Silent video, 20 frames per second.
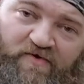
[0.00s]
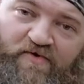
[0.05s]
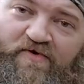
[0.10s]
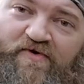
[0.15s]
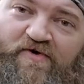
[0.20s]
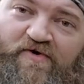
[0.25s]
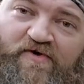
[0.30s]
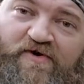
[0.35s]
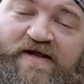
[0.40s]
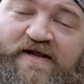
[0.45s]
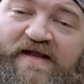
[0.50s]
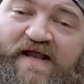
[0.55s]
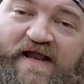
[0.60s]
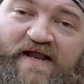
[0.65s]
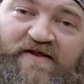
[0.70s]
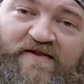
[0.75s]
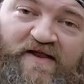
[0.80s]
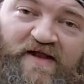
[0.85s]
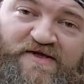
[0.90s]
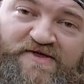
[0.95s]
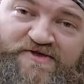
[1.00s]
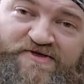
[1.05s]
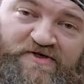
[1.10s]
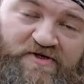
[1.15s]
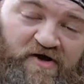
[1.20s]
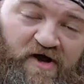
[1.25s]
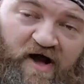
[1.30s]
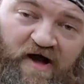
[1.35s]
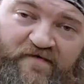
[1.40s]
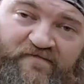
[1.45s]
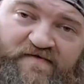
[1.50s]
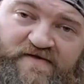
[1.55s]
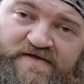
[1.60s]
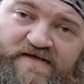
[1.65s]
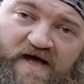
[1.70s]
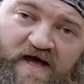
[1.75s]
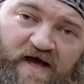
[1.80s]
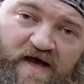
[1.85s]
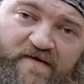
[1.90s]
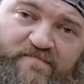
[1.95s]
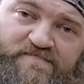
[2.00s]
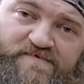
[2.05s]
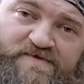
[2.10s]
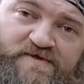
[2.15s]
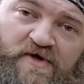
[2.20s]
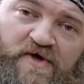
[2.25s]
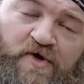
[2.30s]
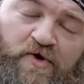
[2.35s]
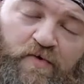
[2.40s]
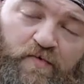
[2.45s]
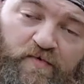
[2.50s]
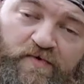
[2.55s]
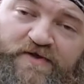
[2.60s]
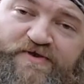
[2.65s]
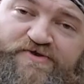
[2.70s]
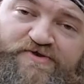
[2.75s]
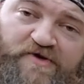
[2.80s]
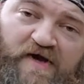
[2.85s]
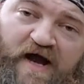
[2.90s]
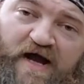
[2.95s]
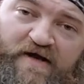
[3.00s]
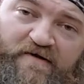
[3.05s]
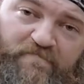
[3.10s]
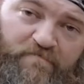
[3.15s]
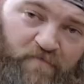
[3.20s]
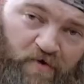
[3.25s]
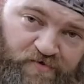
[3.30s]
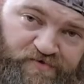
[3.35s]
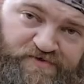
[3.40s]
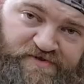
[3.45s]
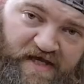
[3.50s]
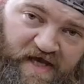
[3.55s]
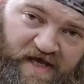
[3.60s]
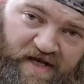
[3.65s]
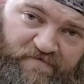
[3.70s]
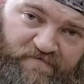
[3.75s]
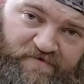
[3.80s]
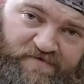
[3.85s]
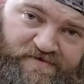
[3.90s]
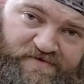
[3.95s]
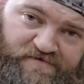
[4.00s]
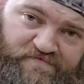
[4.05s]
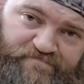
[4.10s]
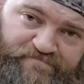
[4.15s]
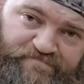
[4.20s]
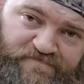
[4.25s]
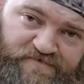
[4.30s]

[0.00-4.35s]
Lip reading: or containing a lot of sugar oftentimes will attract most animals.